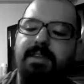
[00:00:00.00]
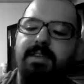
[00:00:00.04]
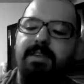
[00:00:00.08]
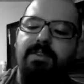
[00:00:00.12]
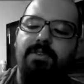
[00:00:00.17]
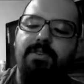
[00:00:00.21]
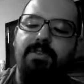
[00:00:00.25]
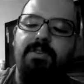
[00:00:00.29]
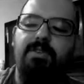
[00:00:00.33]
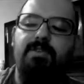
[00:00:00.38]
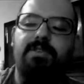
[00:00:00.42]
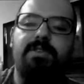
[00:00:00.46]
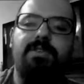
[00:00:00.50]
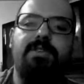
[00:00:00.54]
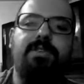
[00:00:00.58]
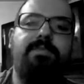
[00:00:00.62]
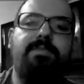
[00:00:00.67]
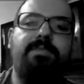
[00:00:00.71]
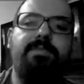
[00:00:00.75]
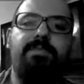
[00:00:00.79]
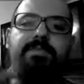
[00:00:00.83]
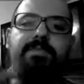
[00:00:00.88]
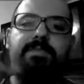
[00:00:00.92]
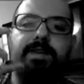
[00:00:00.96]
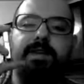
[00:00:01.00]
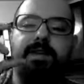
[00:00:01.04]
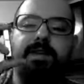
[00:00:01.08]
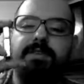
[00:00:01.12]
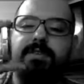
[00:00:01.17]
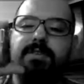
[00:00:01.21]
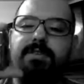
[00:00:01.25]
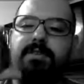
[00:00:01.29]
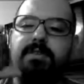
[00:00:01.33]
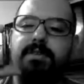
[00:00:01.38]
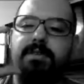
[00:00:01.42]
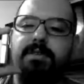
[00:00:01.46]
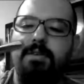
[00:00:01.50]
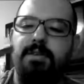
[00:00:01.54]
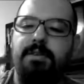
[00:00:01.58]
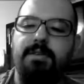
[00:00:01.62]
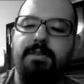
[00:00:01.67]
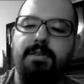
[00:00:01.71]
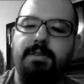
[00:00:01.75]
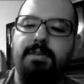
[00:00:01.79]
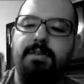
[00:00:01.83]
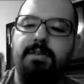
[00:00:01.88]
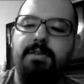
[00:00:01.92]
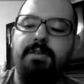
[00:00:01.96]
you're doing so much pressure
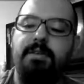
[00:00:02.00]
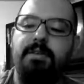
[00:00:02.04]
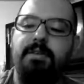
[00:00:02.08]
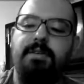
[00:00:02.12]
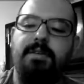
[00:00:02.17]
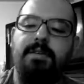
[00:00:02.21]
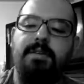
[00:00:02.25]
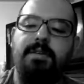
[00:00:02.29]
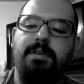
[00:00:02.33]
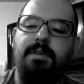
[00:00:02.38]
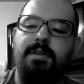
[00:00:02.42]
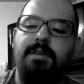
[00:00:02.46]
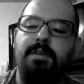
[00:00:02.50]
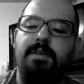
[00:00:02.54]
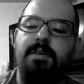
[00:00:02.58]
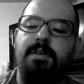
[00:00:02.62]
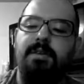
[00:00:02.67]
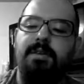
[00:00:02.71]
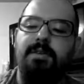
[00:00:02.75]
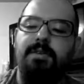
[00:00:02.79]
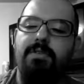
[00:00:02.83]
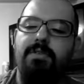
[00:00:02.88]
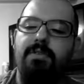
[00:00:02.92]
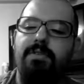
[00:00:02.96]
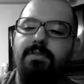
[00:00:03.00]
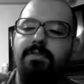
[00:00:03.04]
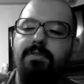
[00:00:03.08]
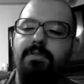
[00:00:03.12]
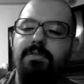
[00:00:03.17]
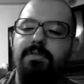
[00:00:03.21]
you